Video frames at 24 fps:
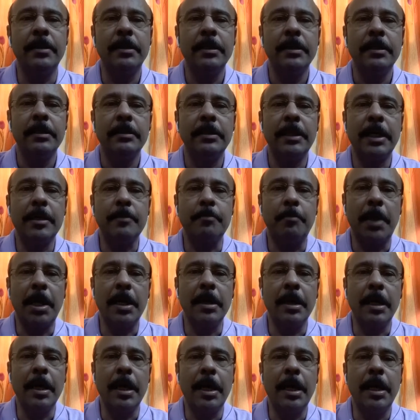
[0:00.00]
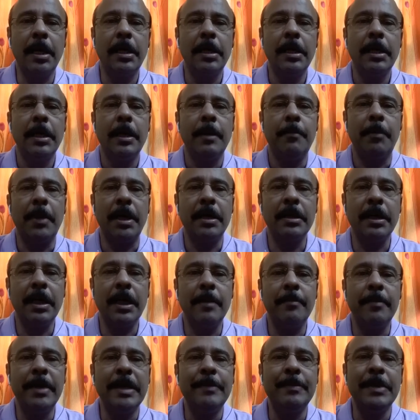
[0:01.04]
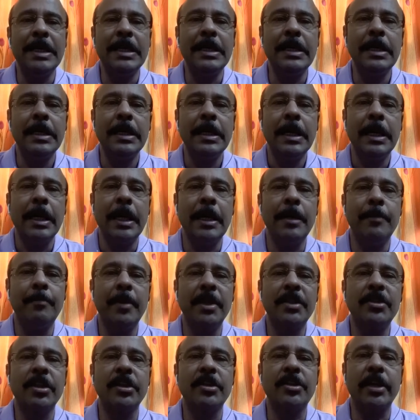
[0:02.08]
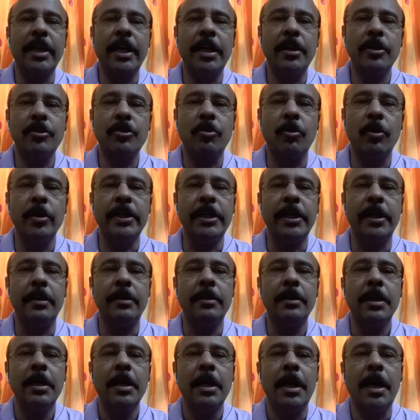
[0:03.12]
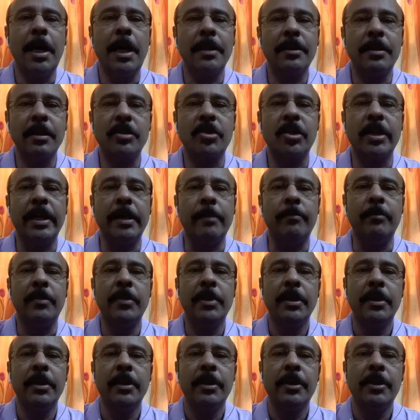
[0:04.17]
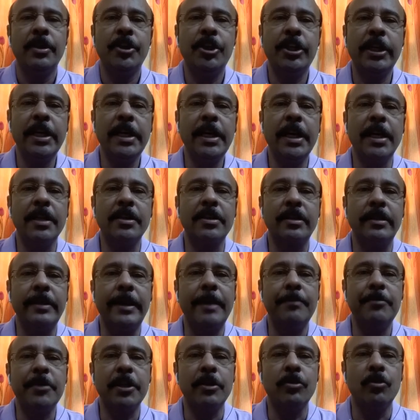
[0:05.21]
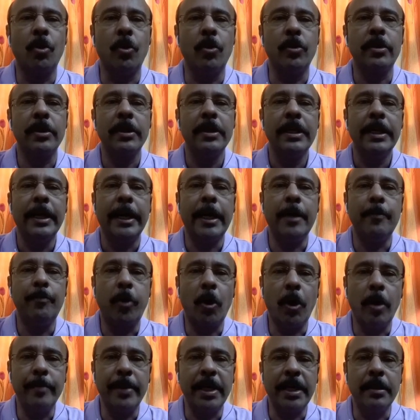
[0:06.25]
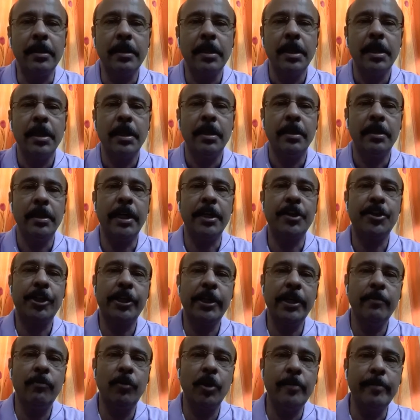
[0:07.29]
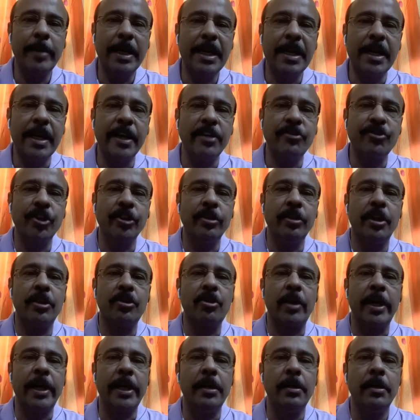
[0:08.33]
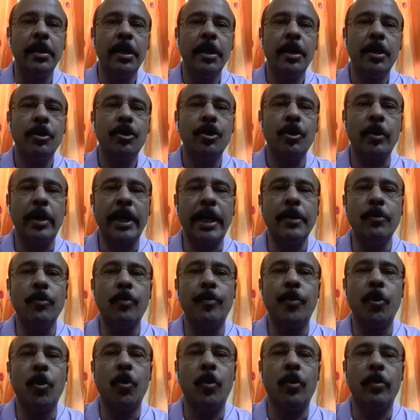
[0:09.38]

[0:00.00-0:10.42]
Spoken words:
that Mangala Bibi and Mrs. Eretonian are the same. She has left a note informing that she would be catching the train to Renupur.